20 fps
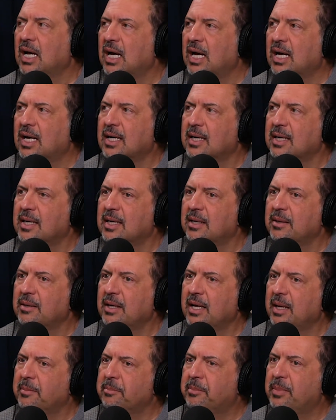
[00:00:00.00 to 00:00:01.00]

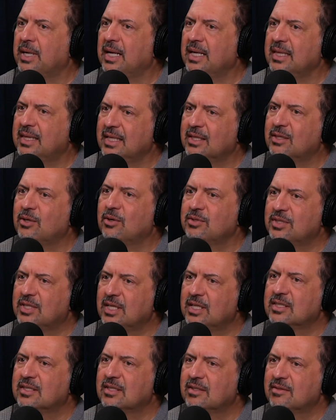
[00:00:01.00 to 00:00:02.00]
But I think those
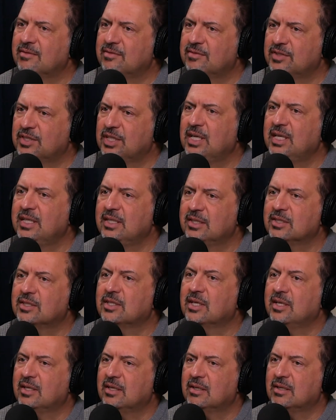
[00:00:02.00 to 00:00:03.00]
days have changed
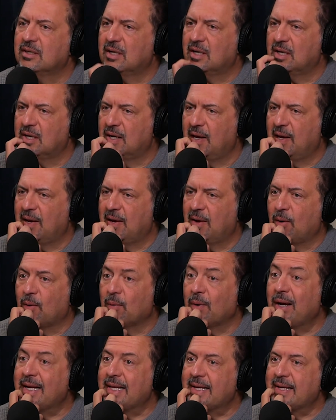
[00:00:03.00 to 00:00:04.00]
and
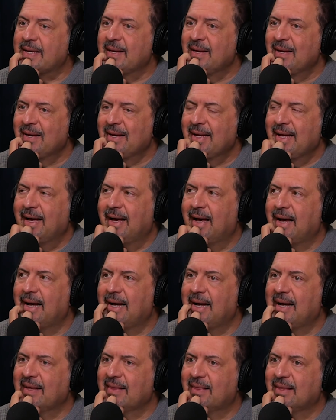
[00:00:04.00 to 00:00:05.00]
already. Yeah.
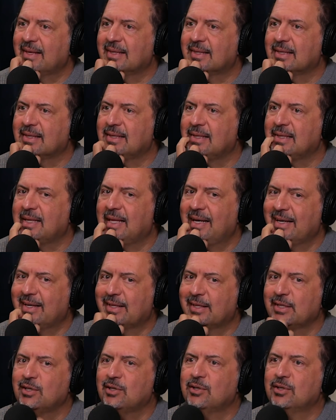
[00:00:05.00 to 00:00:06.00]
I think the
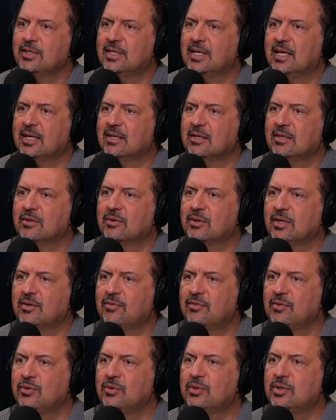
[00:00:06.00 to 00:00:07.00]
likelihood that
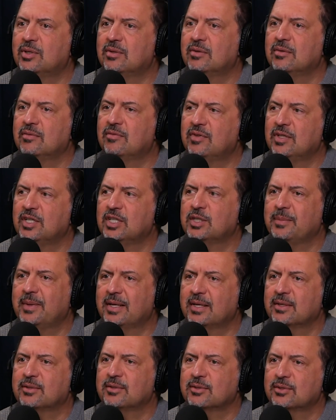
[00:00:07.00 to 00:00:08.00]
if you finish
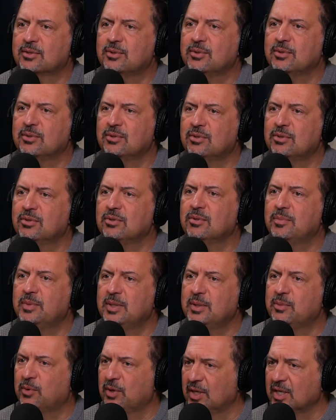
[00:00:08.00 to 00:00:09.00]
medical school, you'll
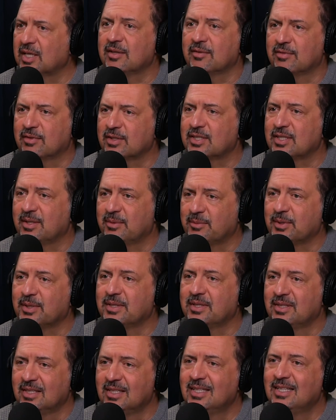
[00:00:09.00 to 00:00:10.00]
be working for
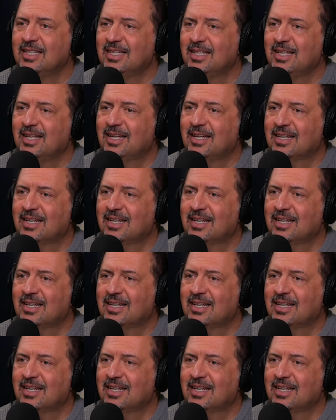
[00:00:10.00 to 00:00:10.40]
someone. Yeah.